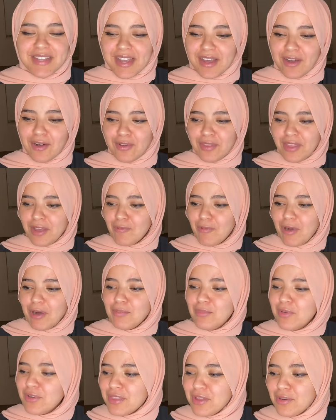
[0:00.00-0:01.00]
say, oh, they
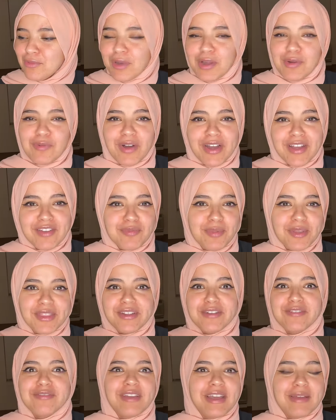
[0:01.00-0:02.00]
want more than one wife,
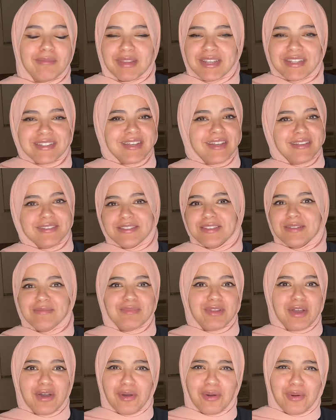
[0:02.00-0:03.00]
but their family tells
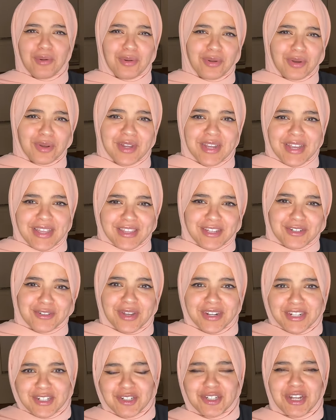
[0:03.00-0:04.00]
them no, or they
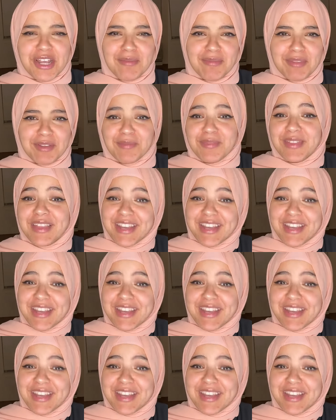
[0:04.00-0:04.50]
try to shame them.